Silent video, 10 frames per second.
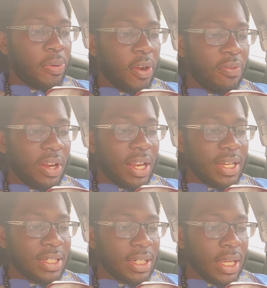Pure
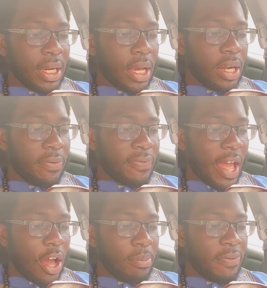religion and
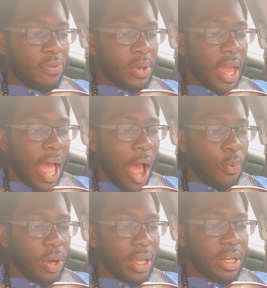undefiled before
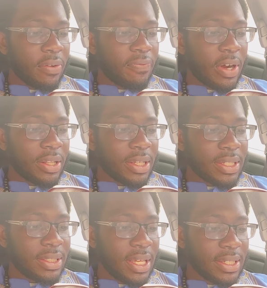Yahweh and the Father
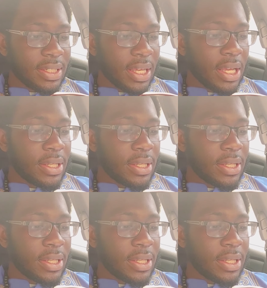is this,